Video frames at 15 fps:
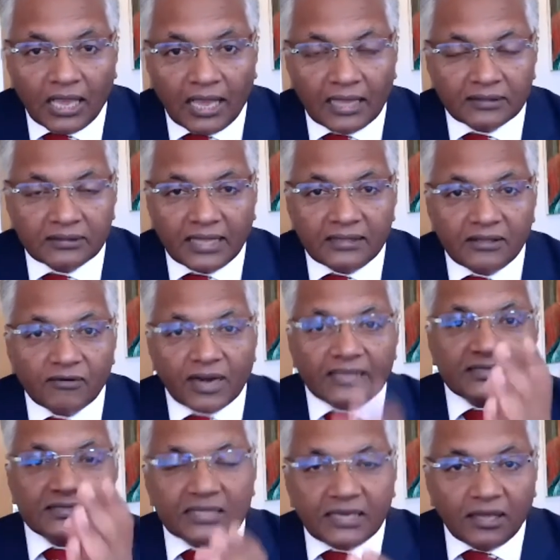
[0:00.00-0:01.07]
and then they
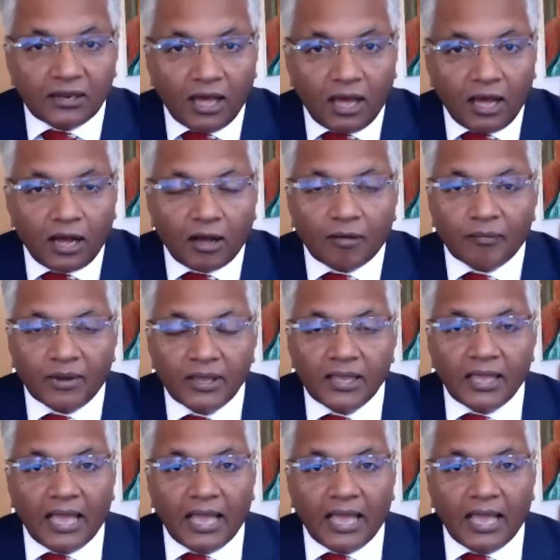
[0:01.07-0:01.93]
raise the alarm,